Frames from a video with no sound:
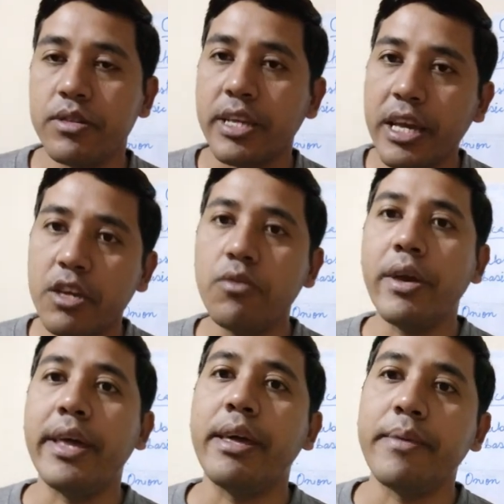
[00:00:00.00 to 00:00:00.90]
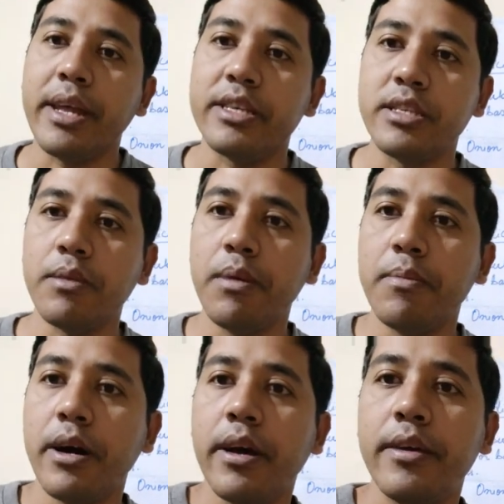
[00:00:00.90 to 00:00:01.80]
Thank you and have a nice day. Bye
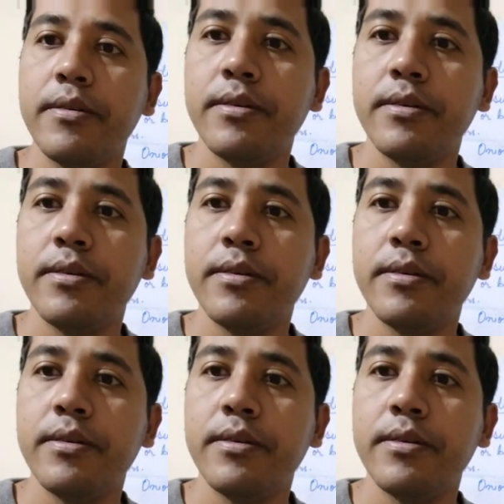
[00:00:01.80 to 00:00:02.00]
bye.